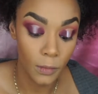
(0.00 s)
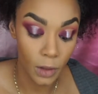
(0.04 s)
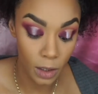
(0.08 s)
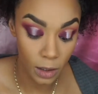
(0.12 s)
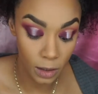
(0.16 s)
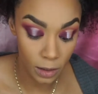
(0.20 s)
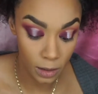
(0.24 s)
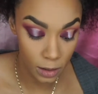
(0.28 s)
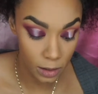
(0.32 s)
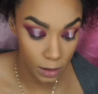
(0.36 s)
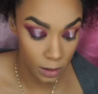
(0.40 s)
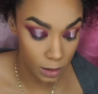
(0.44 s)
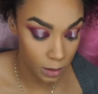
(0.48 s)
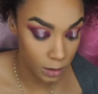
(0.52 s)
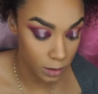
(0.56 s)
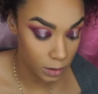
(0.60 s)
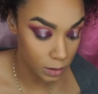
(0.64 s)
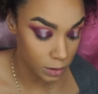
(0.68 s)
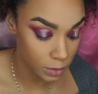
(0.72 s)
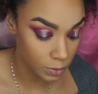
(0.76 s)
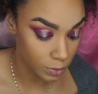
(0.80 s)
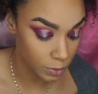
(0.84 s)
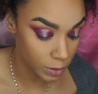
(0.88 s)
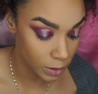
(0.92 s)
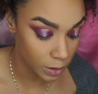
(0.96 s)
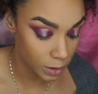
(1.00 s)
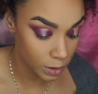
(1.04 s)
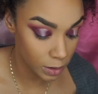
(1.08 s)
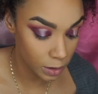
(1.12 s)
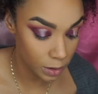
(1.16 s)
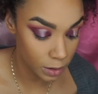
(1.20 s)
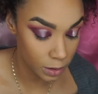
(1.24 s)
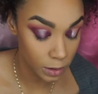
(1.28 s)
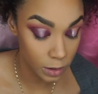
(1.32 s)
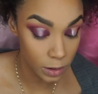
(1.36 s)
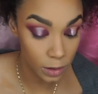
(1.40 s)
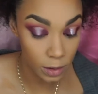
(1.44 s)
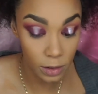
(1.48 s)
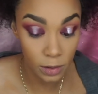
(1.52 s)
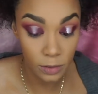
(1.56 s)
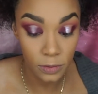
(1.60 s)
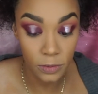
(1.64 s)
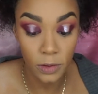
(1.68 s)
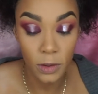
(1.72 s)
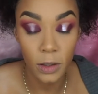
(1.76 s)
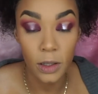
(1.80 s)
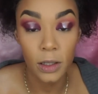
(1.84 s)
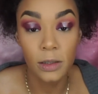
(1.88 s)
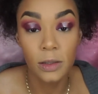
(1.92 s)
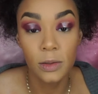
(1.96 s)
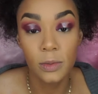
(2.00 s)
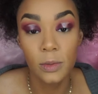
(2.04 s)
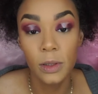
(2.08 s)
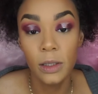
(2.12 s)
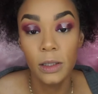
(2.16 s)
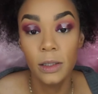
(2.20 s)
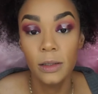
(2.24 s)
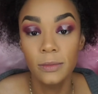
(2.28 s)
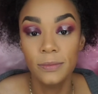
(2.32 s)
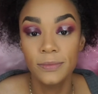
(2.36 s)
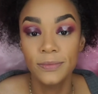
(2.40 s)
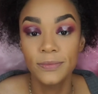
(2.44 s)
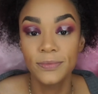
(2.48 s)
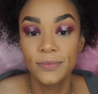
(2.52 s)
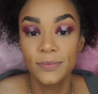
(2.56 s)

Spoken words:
I think that looks pretty darn good if you ask me.